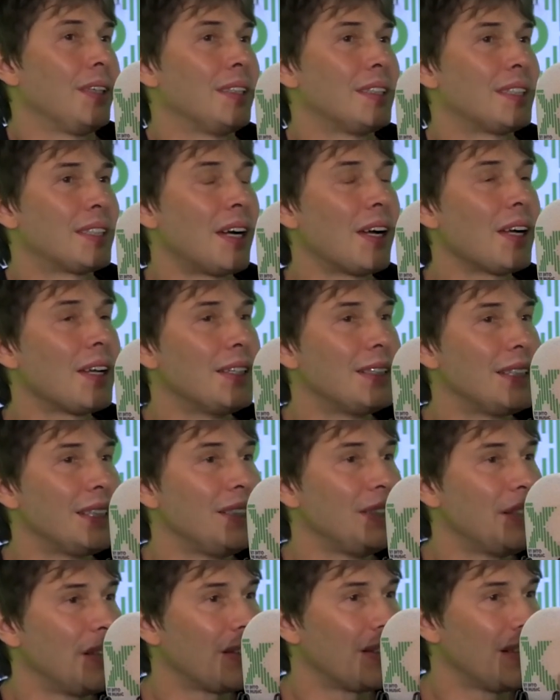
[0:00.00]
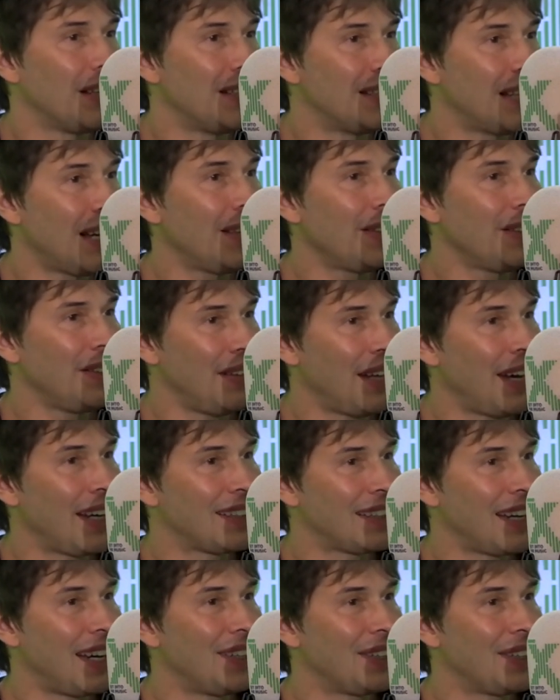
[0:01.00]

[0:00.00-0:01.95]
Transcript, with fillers: science is not going to tell you that.